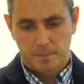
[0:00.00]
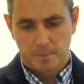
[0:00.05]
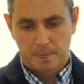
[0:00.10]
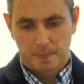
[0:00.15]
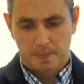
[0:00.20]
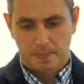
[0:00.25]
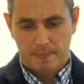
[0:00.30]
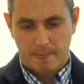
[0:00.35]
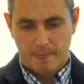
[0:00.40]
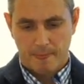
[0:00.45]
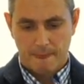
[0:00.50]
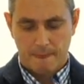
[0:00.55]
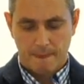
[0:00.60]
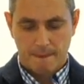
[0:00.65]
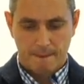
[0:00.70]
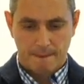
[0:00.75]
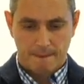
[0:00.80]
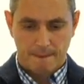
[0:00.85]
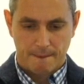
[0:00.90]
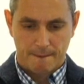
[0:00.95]

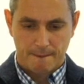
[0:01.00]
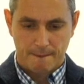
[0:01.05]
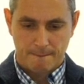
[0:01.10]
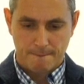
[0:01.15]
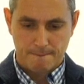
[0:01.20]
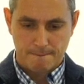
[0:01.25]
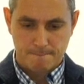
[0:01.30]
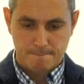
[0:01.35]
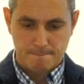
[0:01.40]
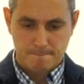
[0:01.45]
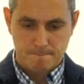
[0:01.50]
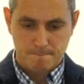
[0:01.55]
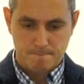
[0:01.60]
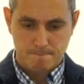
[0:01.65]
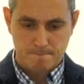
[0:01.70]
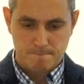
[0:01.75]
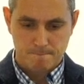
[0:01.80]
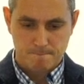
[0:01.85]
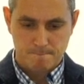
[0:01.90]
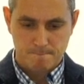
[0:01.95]

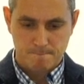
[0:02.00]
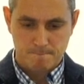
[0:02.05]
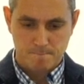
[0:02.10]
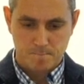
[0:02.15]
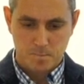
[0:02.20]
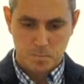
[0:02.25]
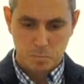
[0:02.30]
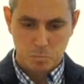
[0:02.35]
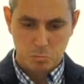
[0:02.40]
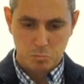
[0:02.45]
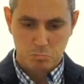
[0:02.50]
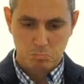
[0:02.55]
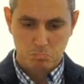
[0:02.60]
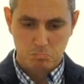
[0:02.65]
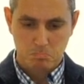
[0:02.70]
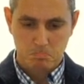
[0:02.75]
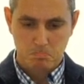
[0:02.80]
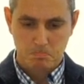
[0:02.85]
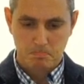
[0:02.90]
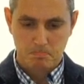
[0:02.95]

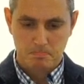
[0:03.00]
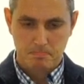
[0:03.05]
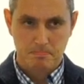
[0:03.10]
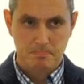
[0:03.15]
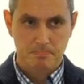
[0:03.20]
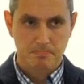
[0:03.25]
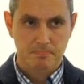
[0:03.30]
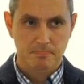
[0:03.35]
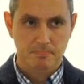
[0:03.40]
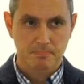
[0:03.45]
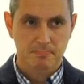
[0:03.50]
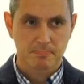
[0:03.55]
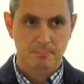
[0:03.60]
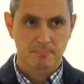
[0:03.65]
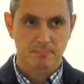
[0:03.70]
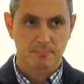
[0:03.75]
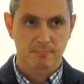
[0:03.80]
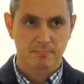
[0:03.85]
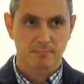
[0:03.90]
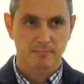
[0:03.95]

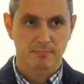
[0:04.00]
(no one is talking)